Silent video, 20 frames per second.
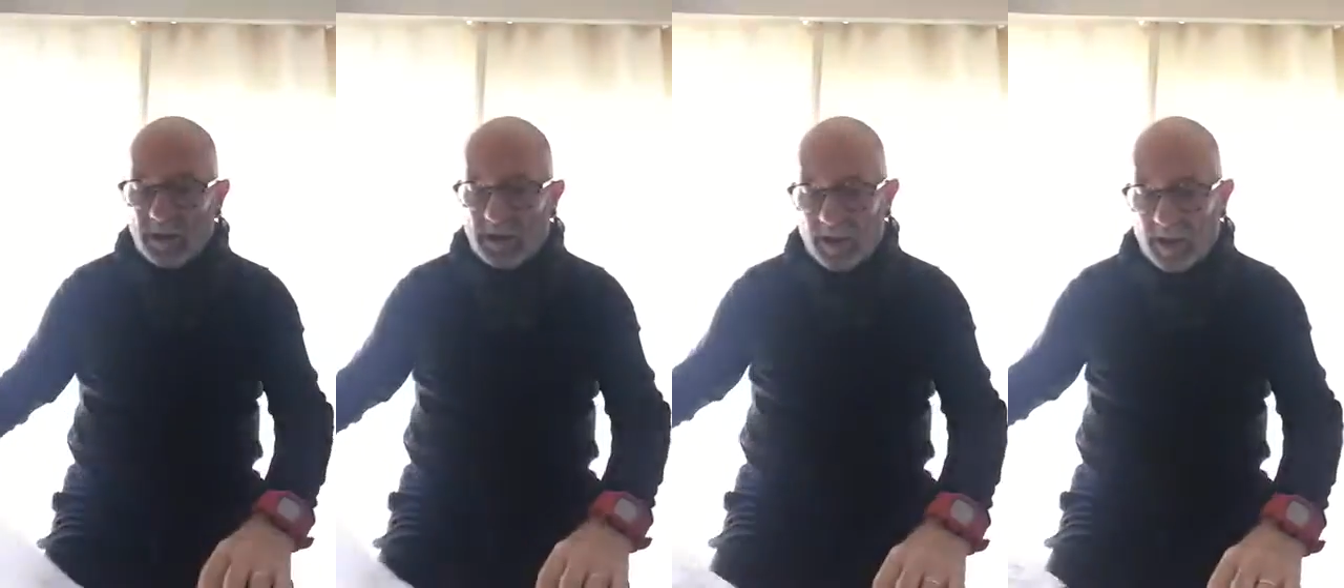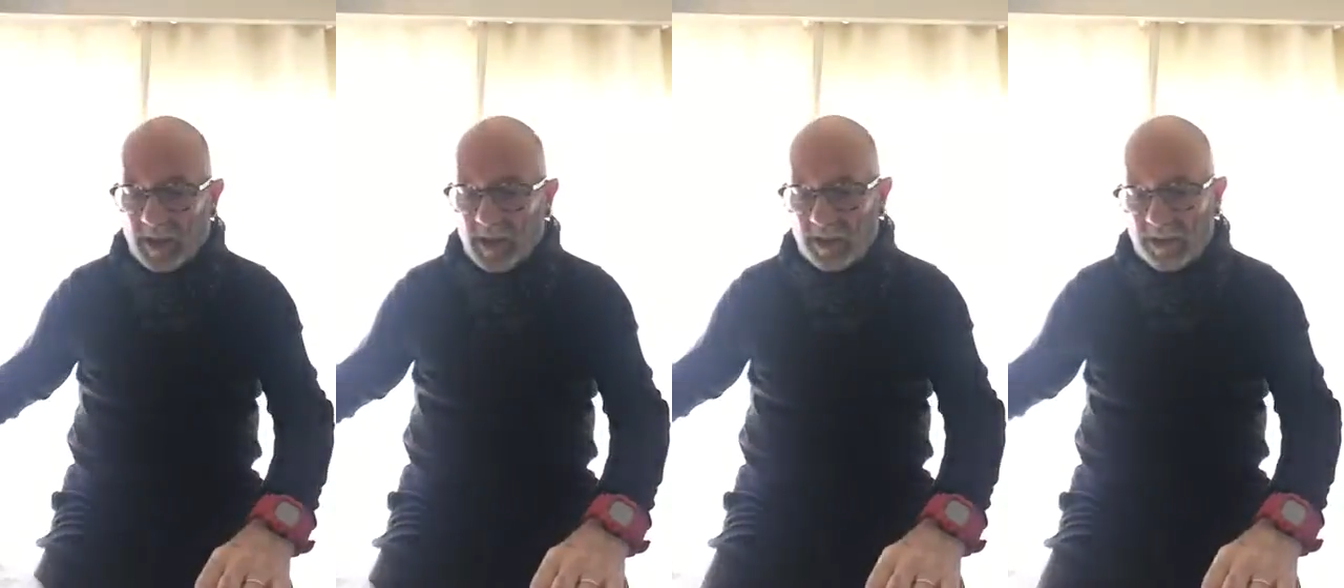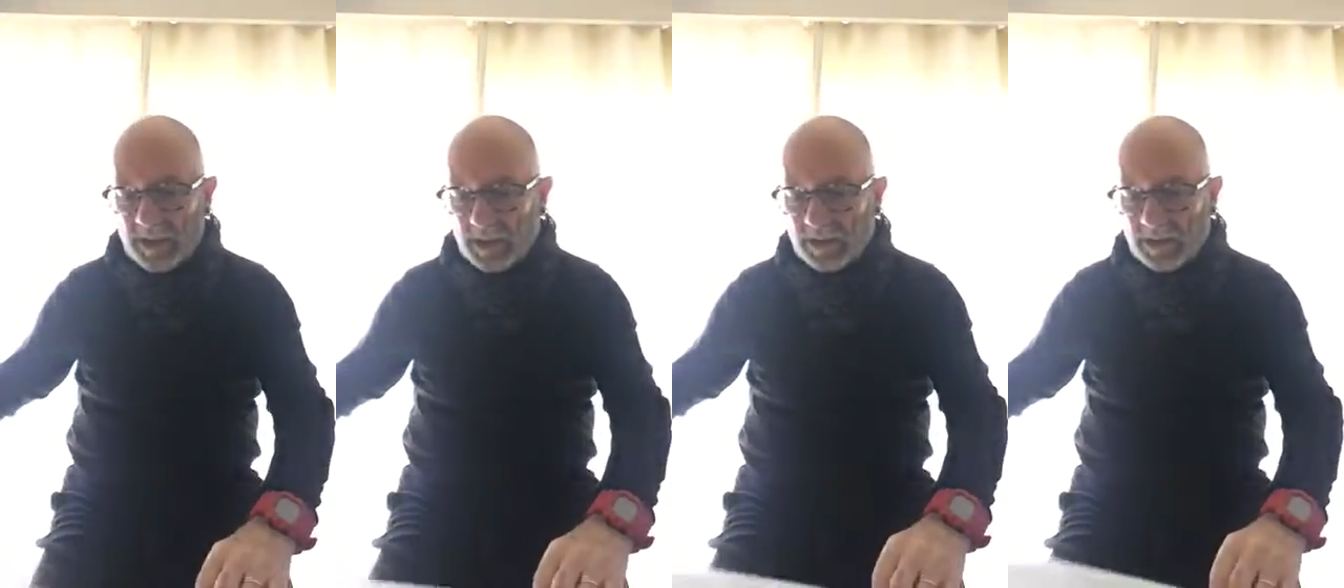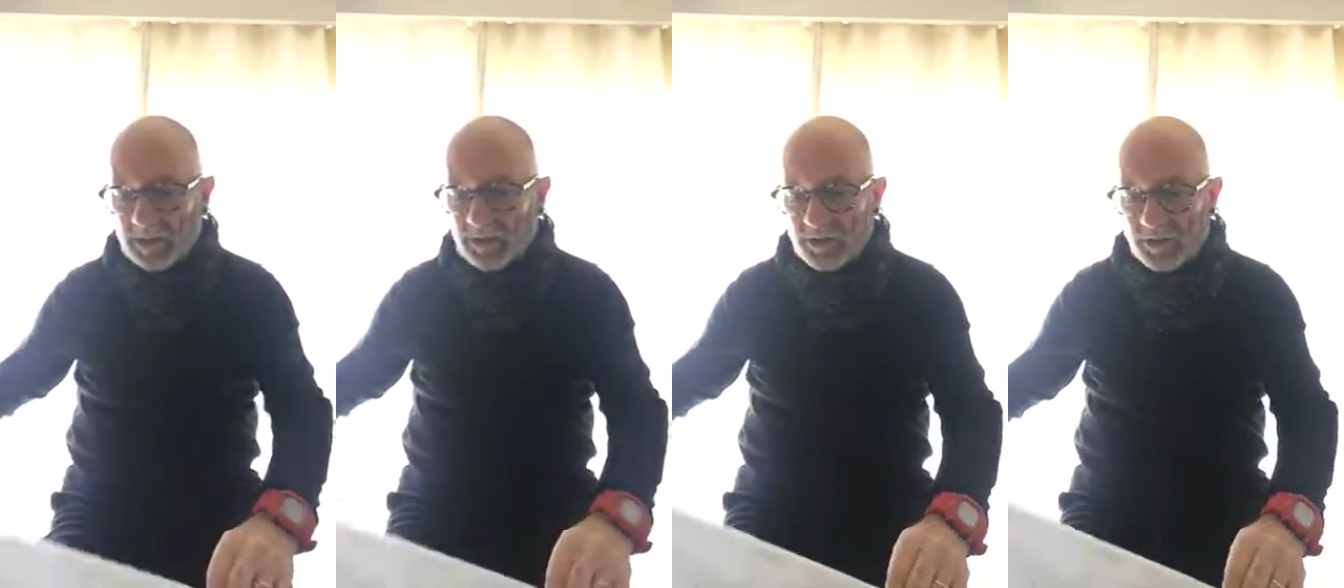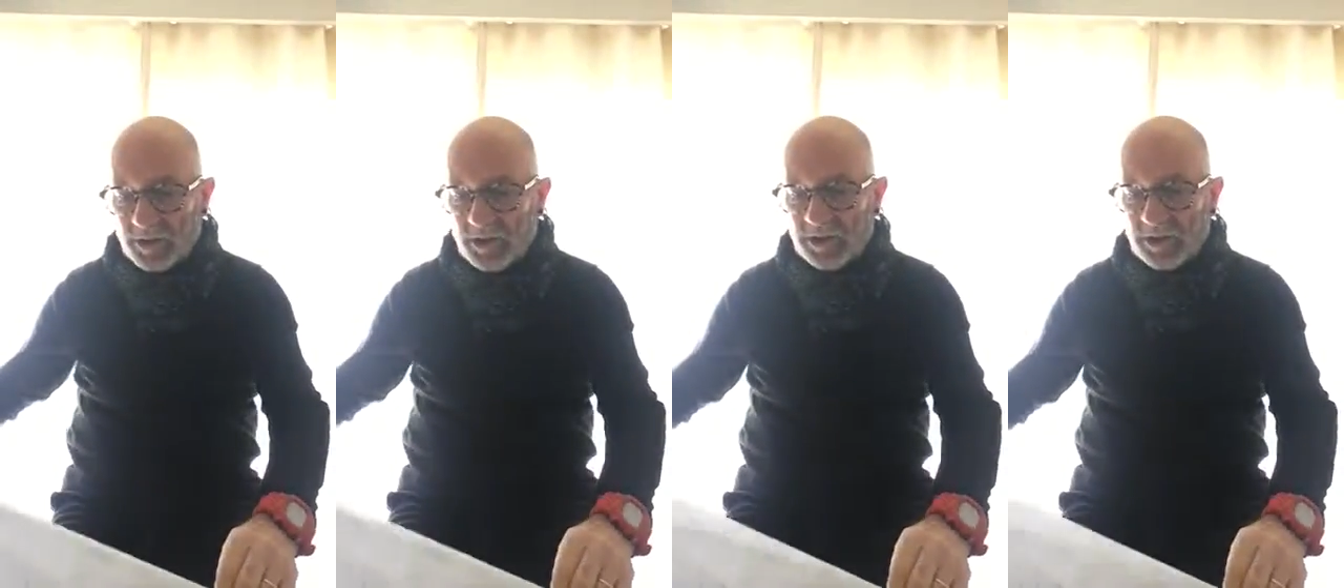think that the
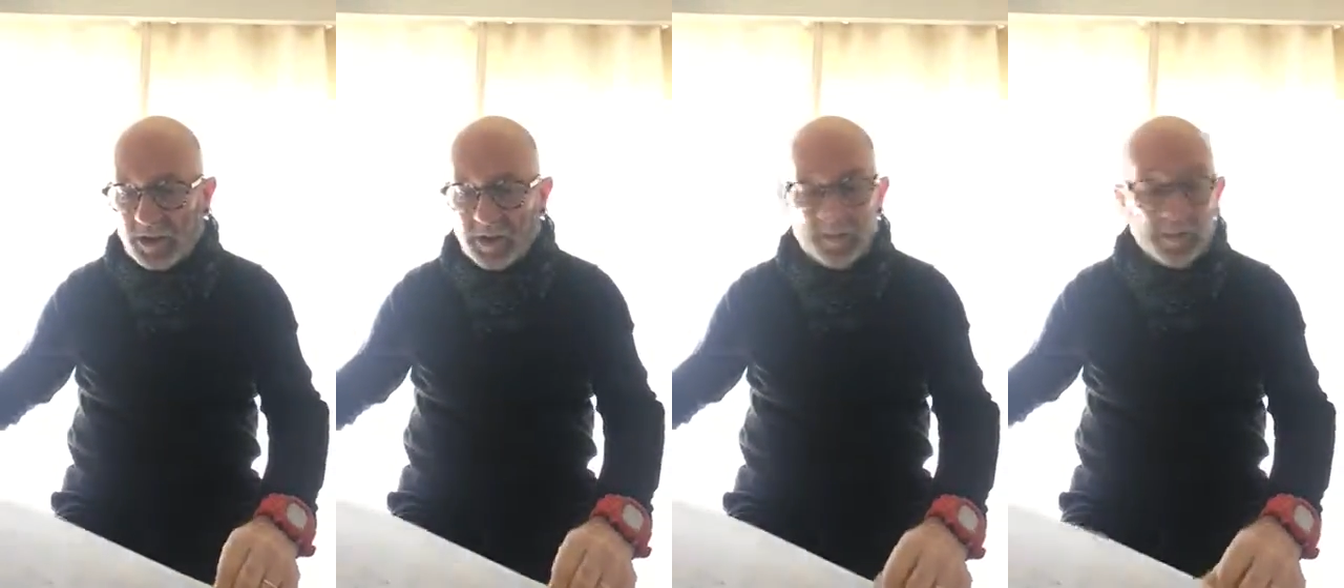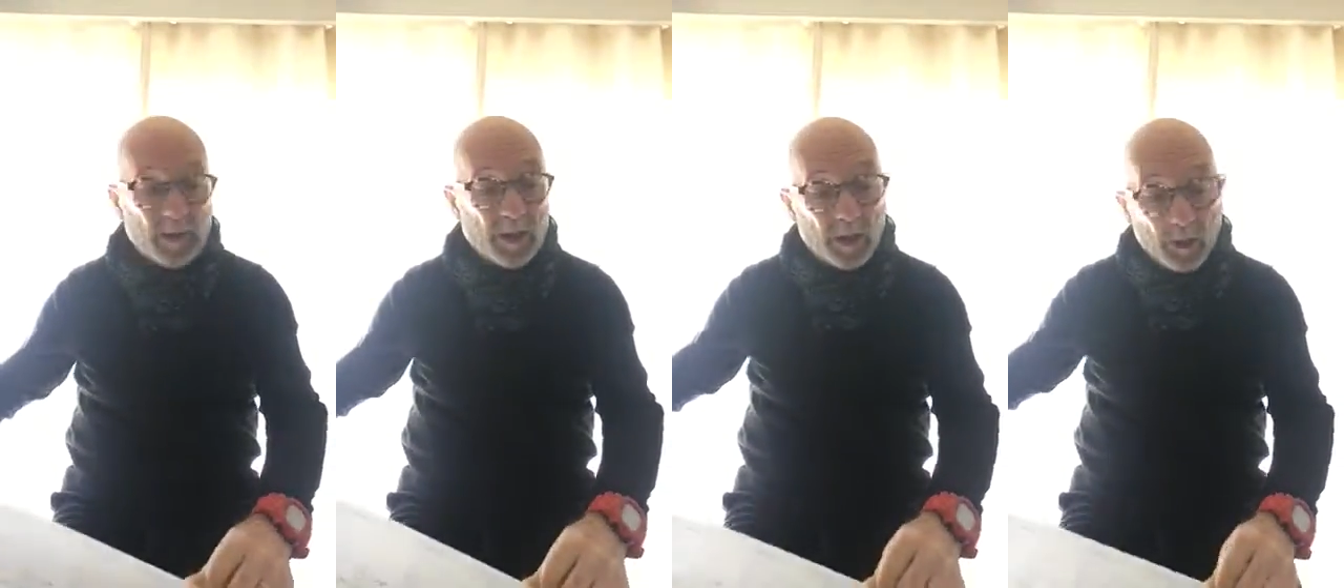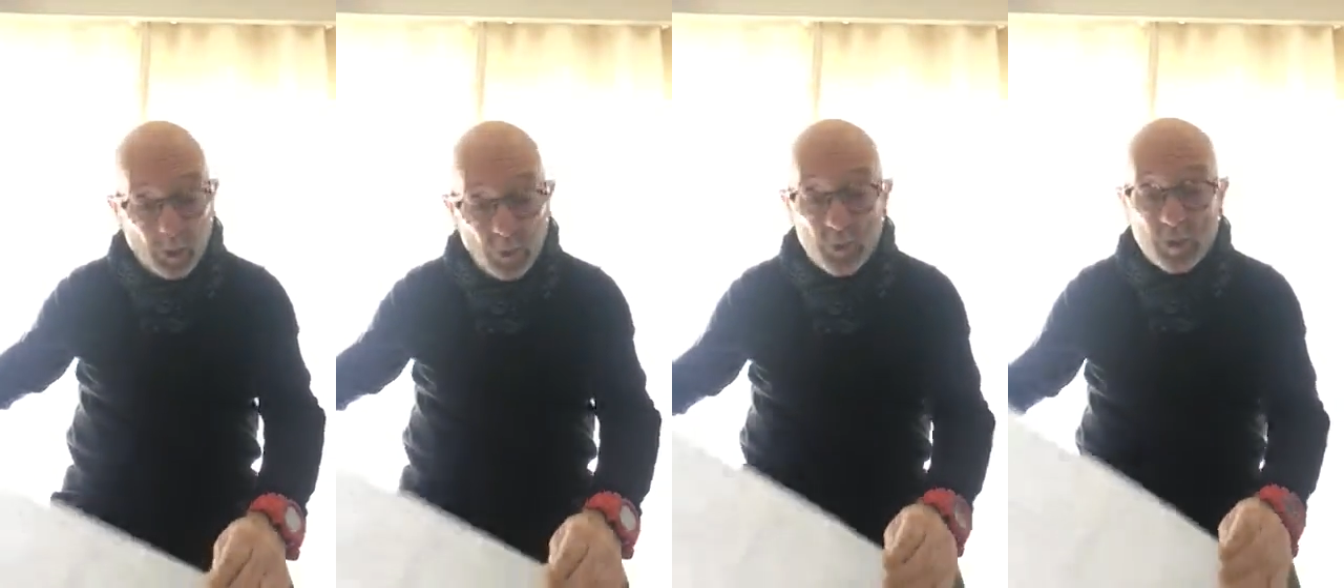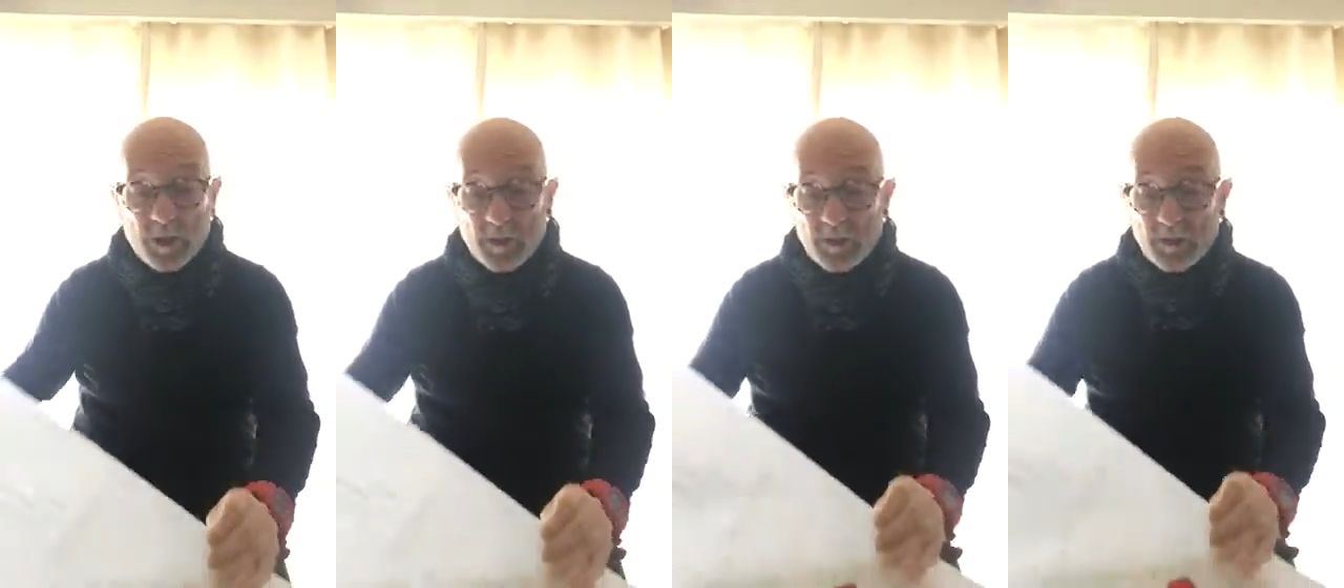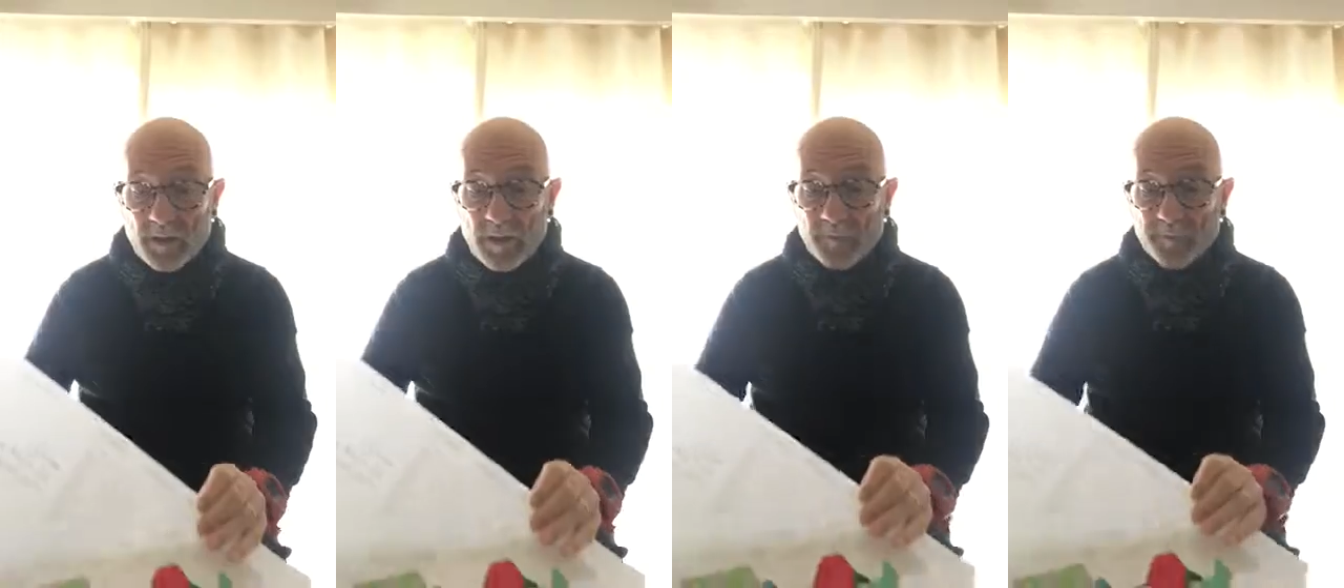children
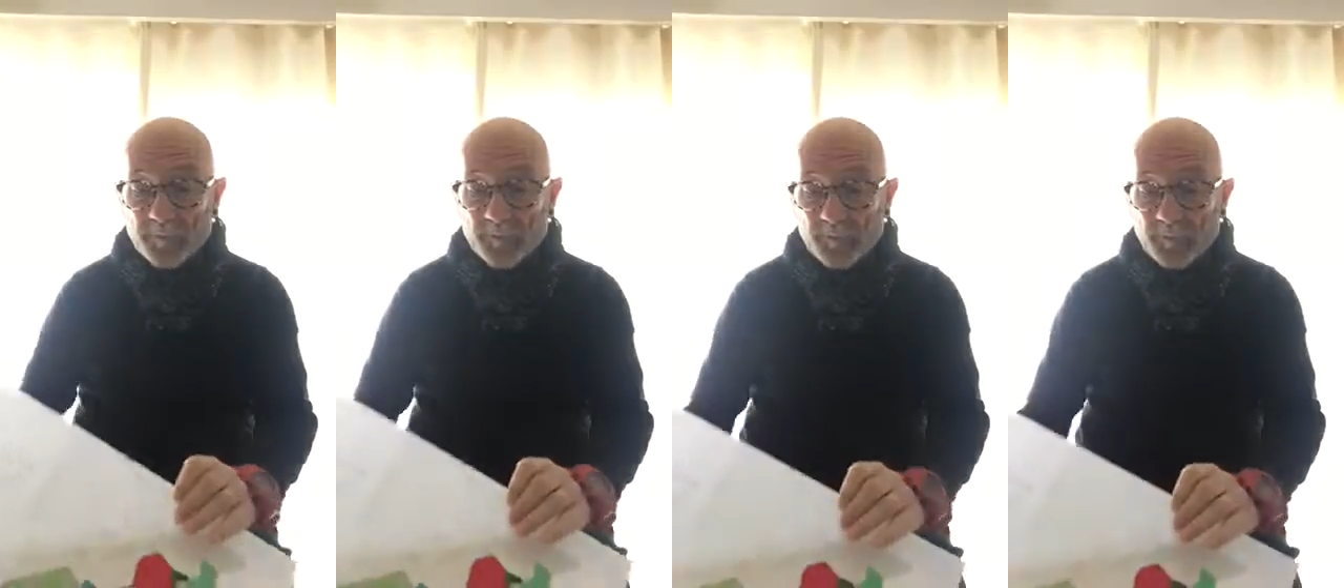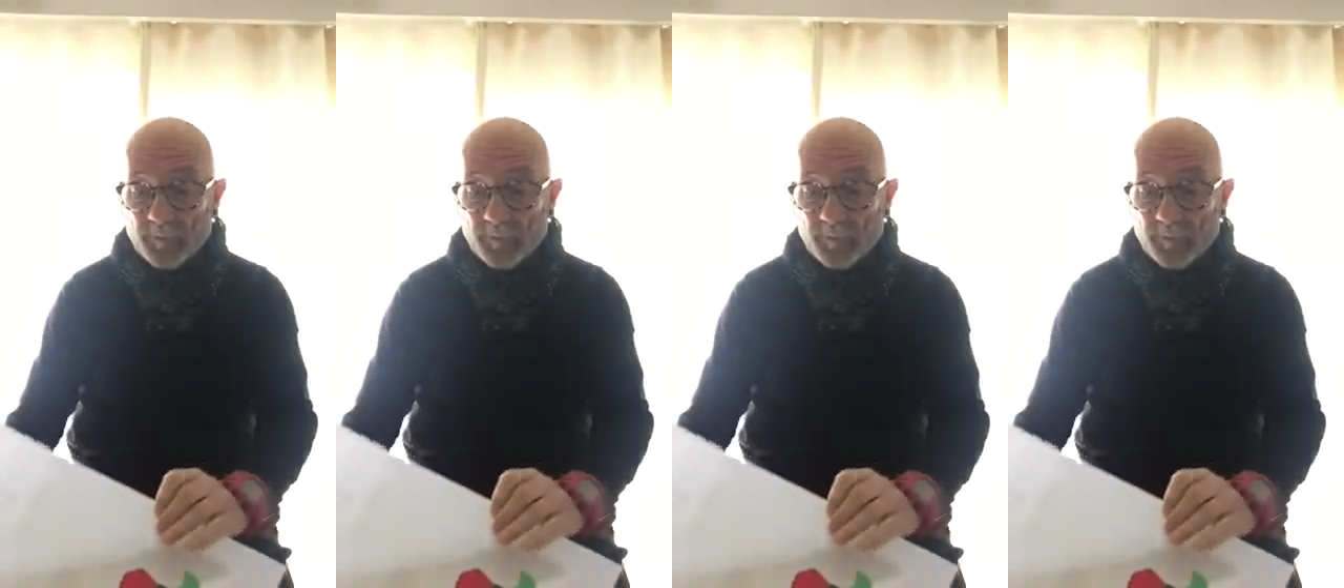using uh,